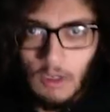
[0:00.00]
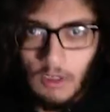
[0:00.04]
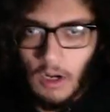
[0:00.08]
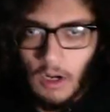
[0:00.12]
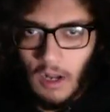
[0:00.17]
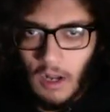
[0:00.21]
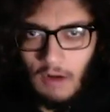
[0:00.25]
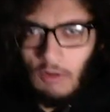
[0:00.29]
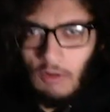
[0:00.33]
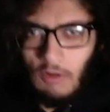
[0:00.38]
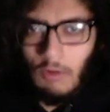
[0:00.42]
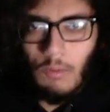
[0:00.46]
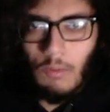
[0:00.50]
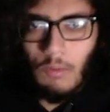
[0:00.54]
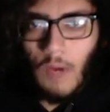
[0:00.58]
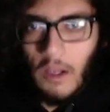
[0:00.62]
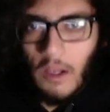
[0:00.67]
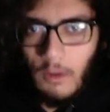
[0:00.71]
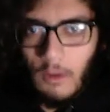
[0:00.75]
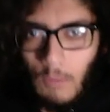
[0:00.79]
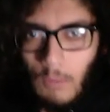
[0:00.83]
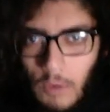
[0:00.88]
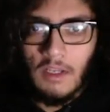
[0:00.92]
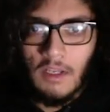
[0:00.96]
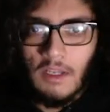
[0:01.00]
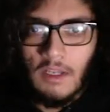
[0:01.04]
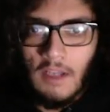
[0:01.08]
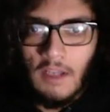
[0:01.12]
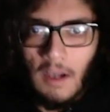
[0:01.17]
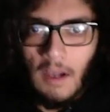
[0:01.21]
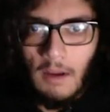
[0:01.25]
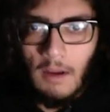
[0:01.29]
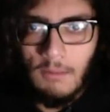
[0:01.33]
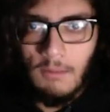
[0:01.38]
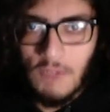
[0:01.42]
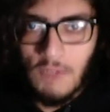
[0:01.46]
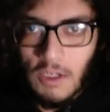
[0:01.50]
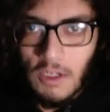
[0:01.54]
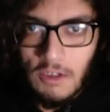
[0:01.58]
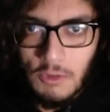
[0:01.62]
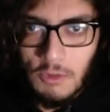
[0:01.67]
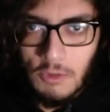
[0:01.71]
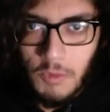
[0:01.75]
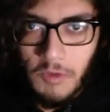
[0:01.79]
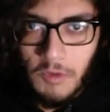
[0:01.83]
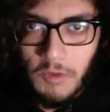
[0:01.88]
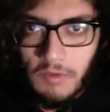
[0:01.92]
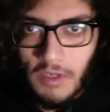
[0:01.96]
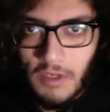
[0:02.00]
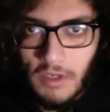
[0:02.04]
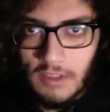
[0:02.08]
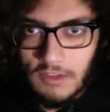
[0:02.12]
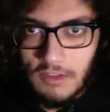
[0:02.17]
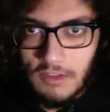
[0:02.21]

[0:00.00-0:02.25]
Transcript: I don't know why it would. I'm trying to spit facts